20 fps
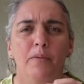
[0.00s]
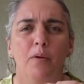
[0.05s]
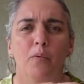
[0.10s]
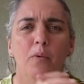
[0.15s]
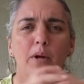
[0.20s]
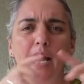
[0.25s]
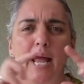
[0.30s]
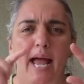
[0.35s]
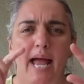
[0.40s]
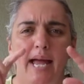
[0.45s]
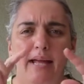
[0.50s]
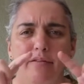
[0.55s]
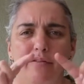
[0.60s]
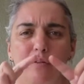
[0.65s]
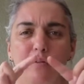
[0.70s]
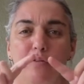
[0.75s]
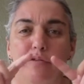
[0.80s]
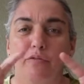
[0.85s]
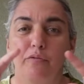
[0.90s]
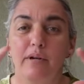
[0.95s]
we had
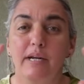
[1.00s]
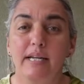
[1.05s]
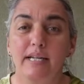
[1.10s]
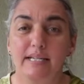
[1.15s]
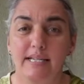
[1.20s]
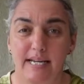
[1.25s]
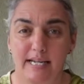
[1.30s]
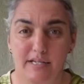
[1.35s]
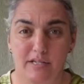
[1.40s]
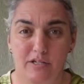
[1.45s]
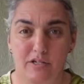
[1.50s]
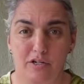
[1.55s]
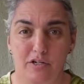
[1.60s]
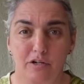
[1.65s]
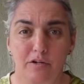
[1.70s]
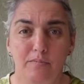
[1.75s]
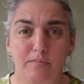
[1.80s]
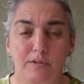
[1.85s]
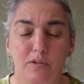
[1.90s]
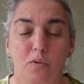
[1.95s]
the three test
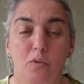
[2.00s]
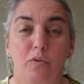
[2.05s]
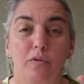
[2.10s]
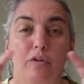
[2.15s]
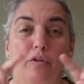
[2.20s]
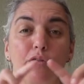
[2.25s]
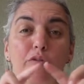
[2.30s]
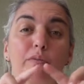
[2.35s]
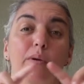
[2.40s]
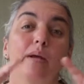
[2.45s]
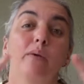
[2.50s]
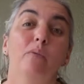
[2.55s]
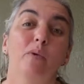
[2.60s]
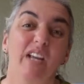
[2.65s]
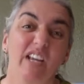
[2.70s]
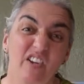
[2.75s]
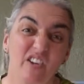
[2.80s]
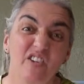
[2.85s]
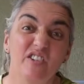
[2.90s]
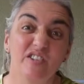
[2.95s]
tubes, or the three we
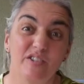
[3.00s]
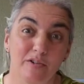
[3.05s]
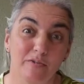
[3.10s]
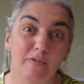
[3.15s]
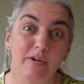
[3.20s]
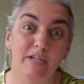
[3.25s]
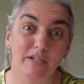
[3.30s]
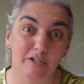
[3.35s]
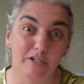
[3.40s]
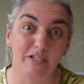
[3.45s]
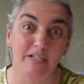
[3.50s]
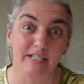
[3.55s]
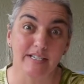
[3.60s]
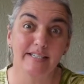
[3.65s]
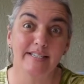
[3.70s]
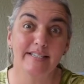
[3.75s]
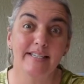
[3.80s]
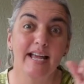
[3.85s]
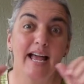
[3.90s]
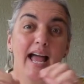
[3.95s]
use
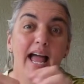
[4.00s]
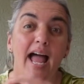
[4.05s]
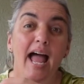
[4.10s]
syringes,